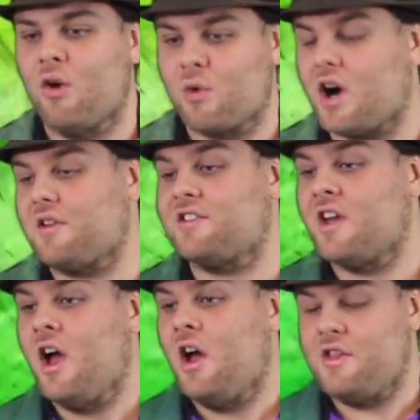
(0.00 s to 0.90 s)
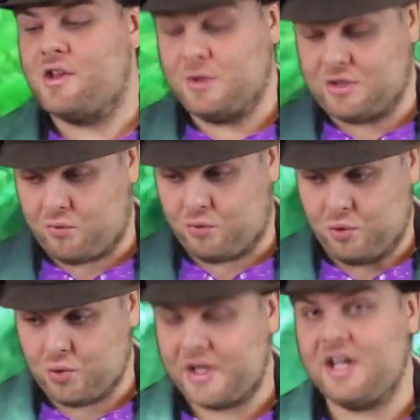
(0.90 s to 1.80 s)
Regardless, this was a
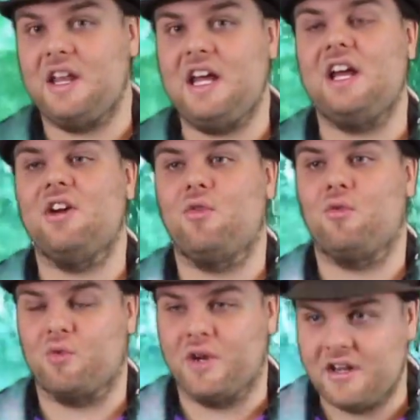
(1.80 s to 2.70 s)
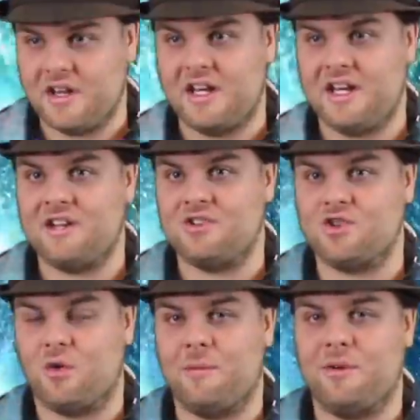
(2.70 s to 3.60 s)
really really
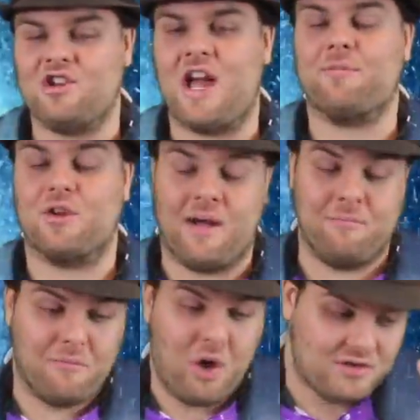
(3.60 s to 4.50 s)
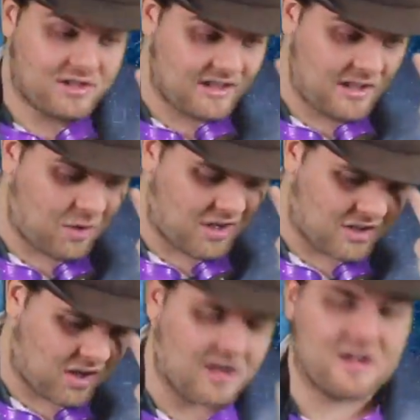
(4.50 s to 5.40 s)
enjoyable chapter. I mostly want
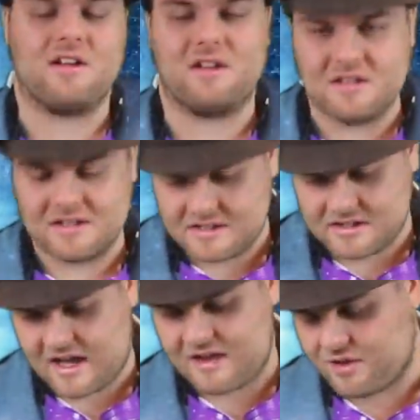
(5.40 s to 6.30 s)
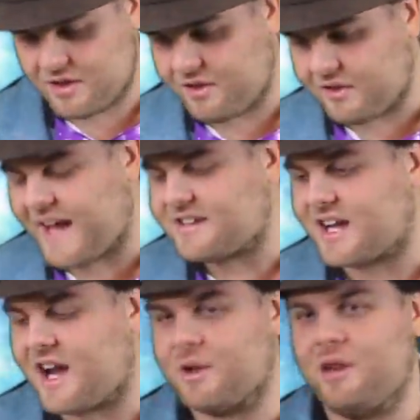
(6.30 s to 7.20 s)
to talk. Uh, the, the last
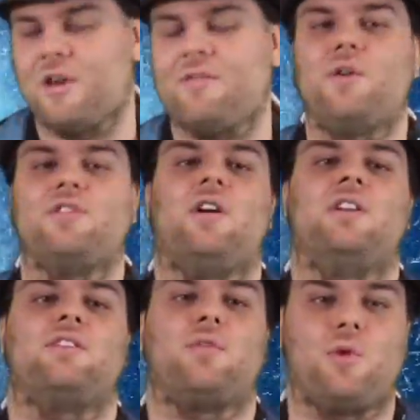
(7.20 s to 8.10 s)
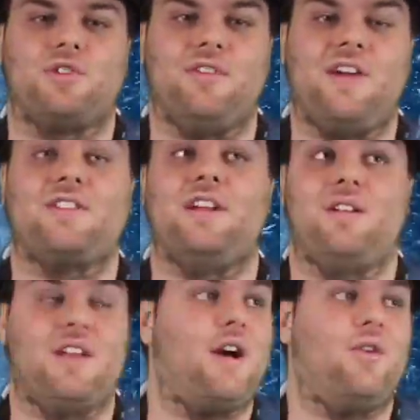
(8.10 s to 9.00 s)
thing I really want to focus on is, of course, the fact
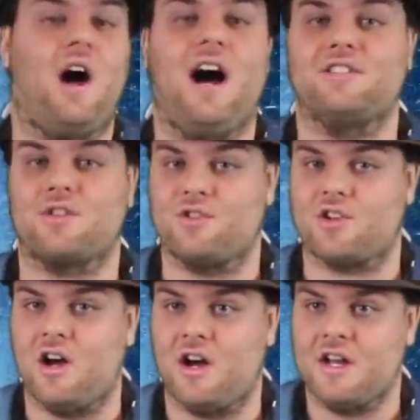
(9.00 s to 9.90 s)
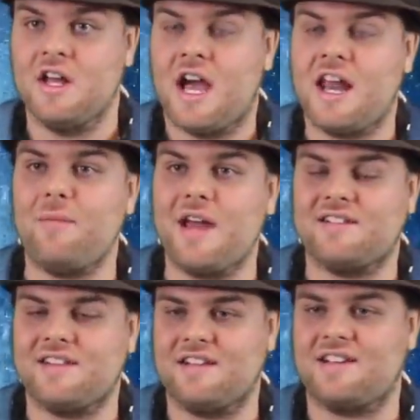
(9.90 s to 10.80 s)
that now Oscar's gone. And that
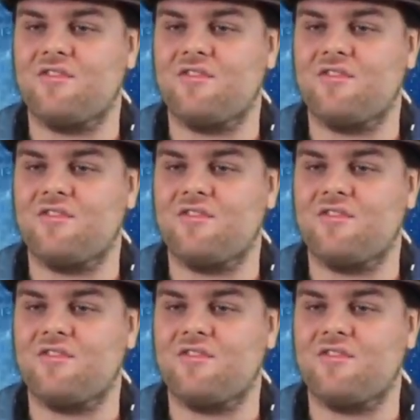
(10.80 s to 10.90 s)
makes sense.